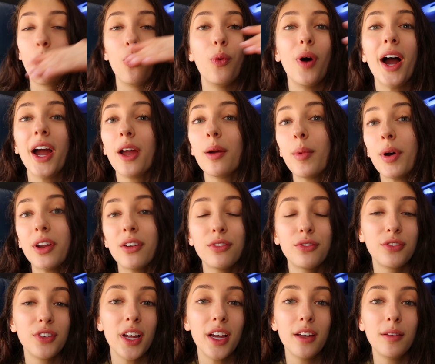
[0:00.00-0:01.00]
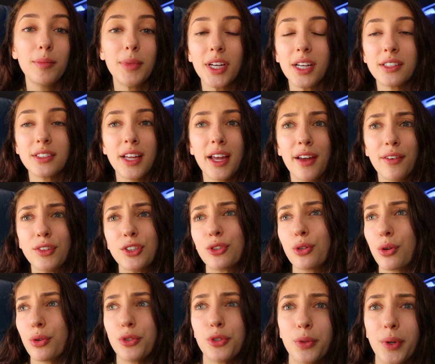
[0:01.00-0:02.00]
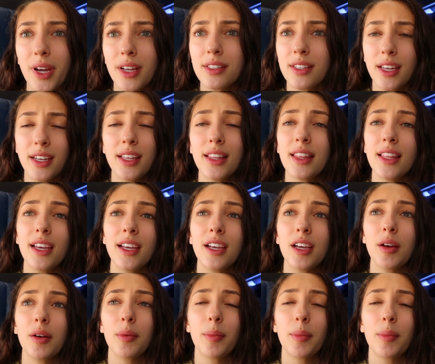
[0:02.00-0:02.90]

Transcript: why I'm on a flight because I haven't told you guys anything